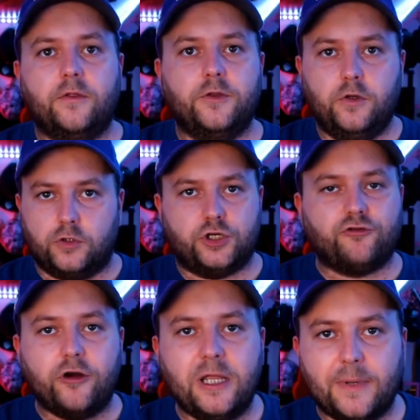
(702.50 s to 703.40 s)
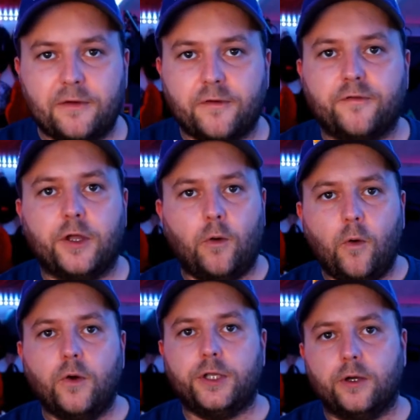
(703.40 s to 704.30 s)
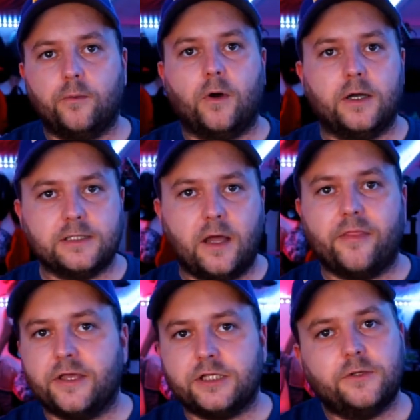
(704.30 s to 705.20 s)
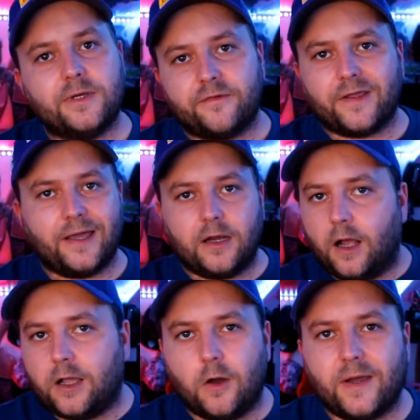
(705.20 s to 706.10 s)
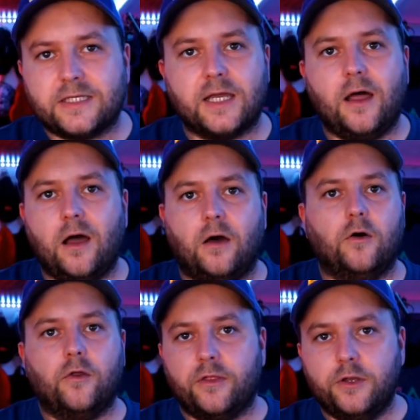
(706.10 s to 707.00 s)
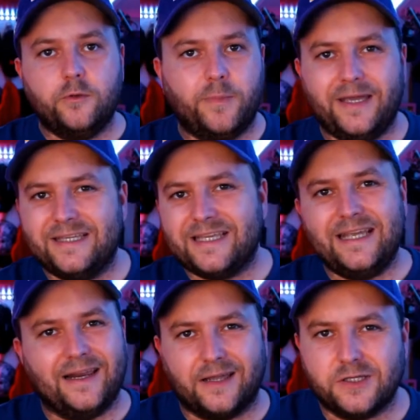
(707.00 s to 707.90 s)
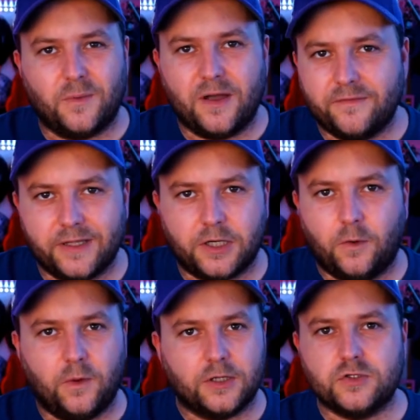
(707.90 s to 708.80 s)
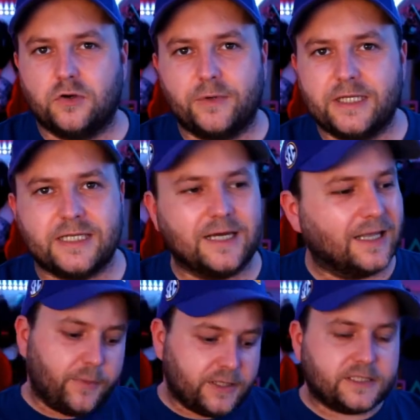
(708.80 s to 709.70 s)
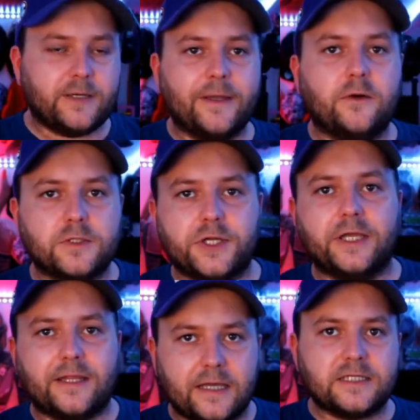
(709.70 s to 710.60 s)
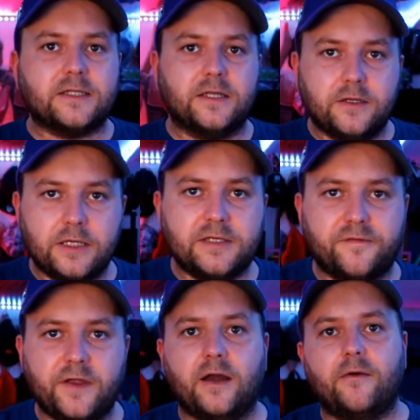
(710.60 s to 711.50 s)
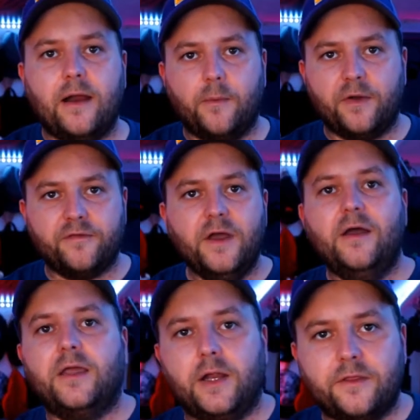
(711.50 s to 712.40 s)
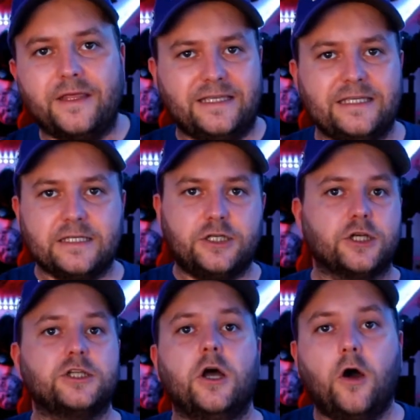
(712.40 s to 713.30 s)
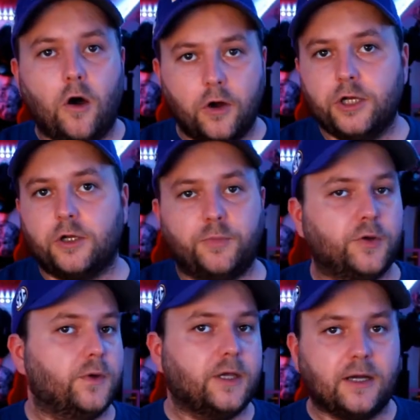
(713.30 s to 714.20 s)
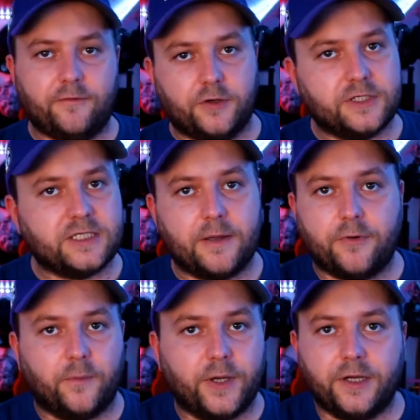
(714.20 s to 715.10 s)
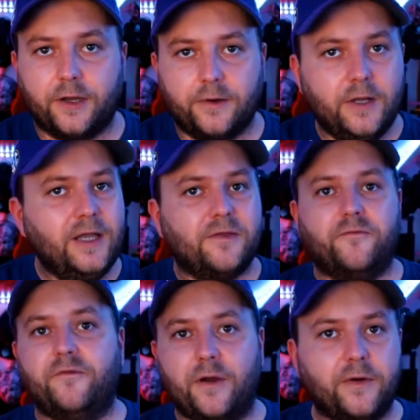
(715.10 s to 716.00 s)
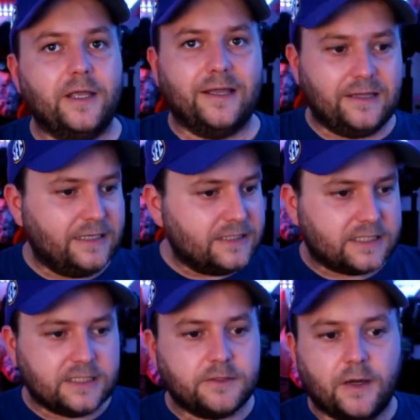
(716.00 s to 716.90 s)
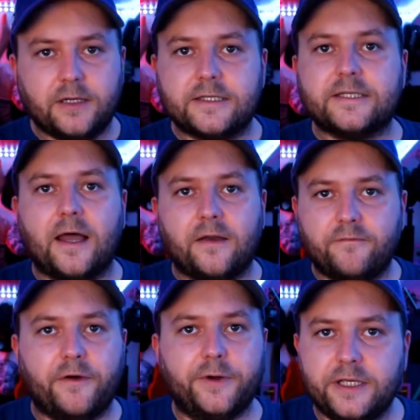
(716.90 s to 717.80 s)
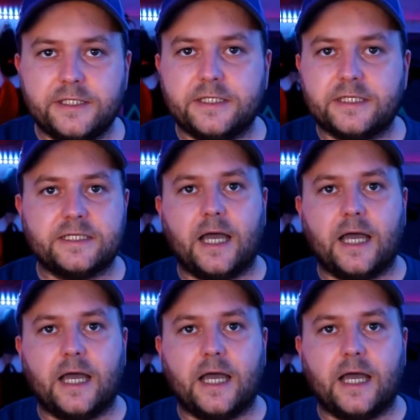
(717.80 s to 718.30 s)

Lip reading: your stream and everything audio-wise like this, you would have to get like a Go XLR or the new PC links or whatever they're called I saw recently. It's something else on your desk that you need to fiddle around with. You know, this is just on your computer. You can have it on a separate window. Very easy to understand, very easy to set